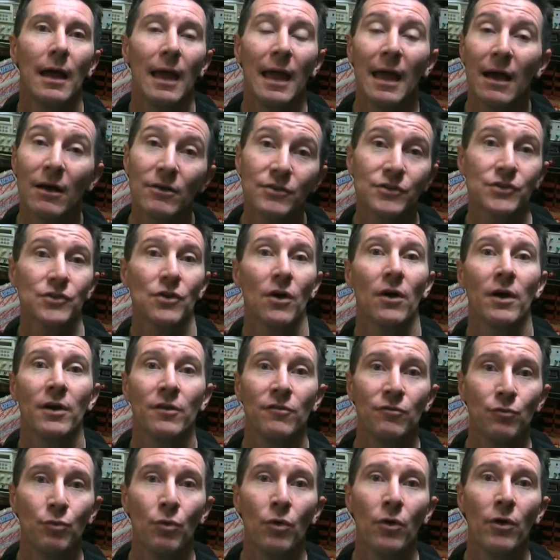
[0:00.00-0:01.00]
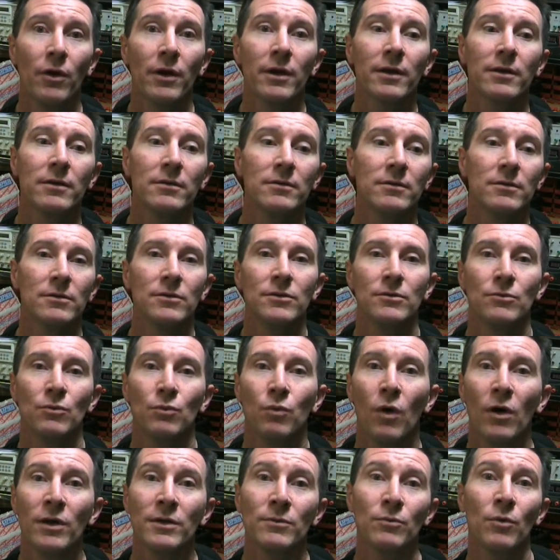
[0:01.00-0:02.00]
outside of work,
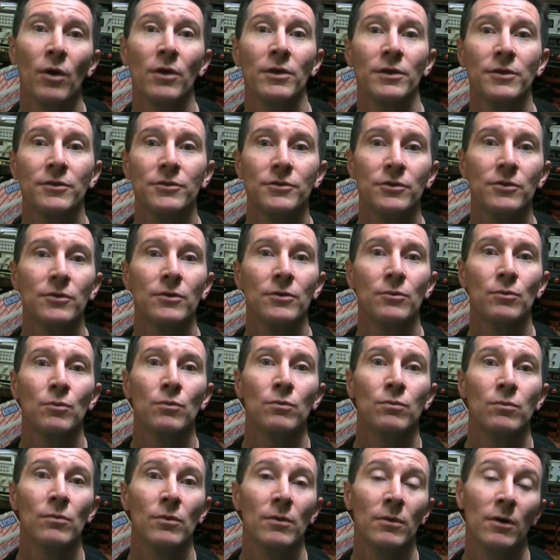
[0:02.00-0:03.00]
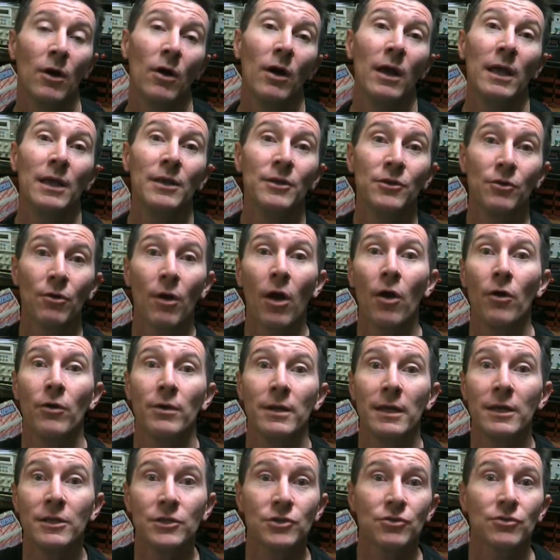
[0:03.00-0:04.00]
what, what you do in your
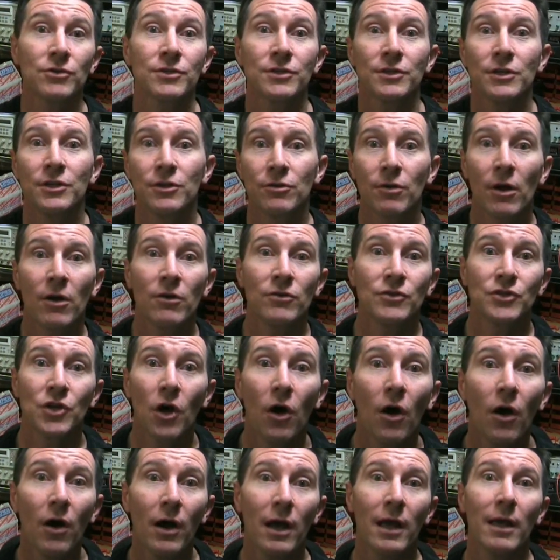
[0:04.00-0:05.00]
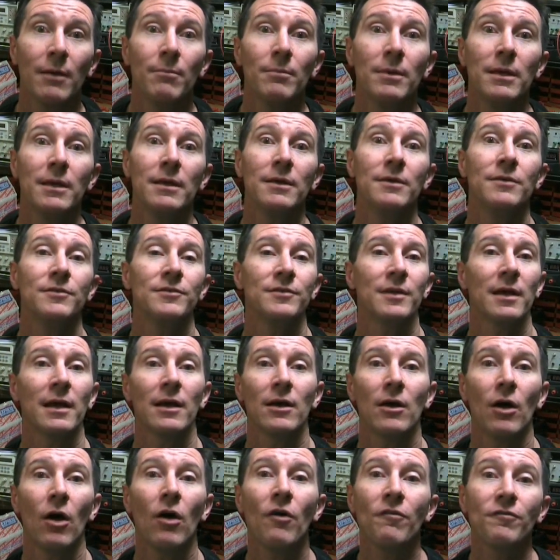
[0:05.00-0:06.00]
own interest, in your own time, is uh,
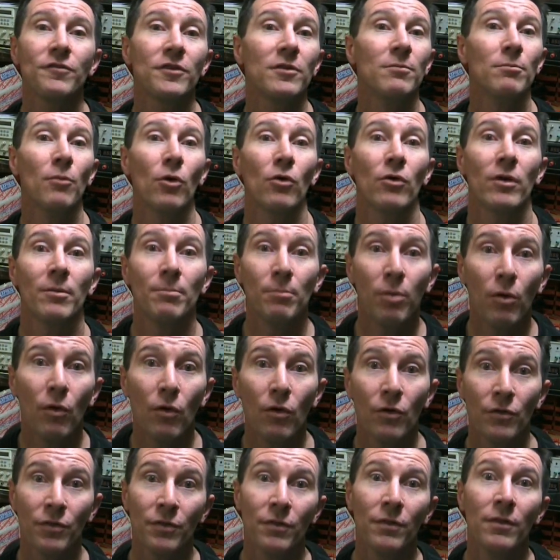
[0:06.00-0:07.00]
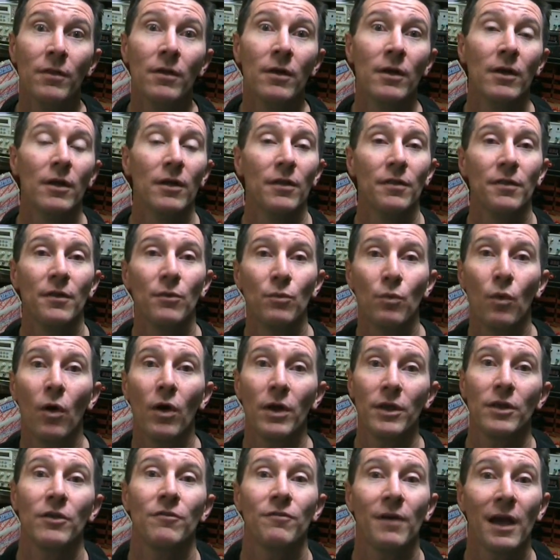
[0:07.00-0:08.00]
often more important than
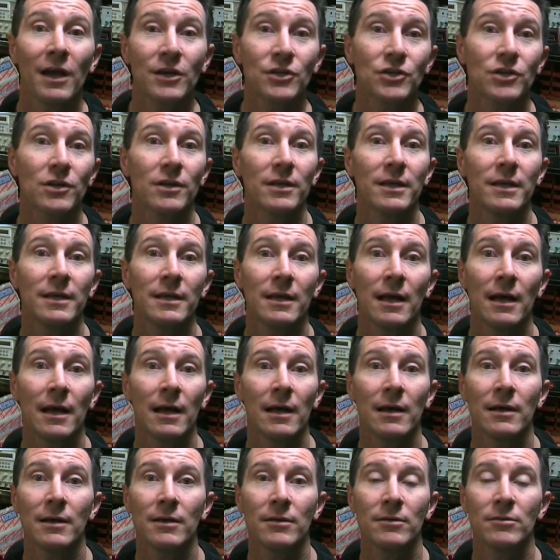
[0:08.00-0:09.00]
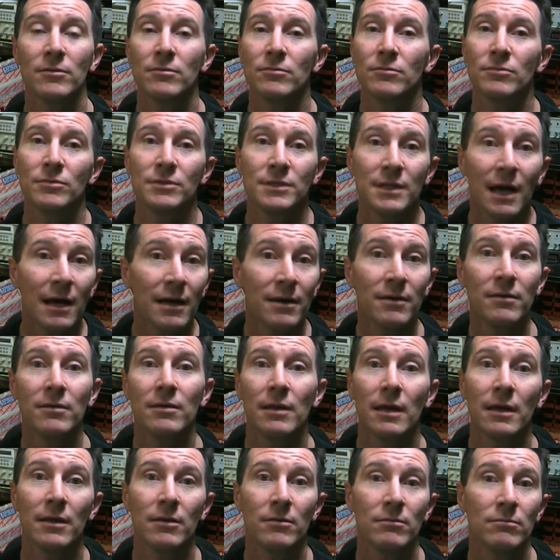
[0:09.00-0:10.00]
what you've actually uh,
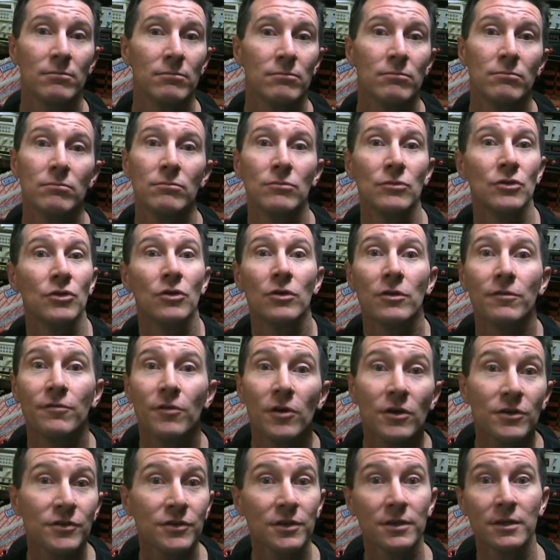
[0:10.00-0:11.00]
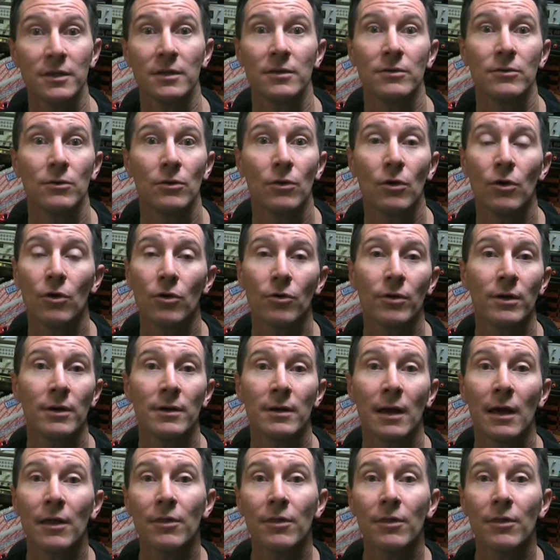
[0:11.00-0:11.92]
done at university or in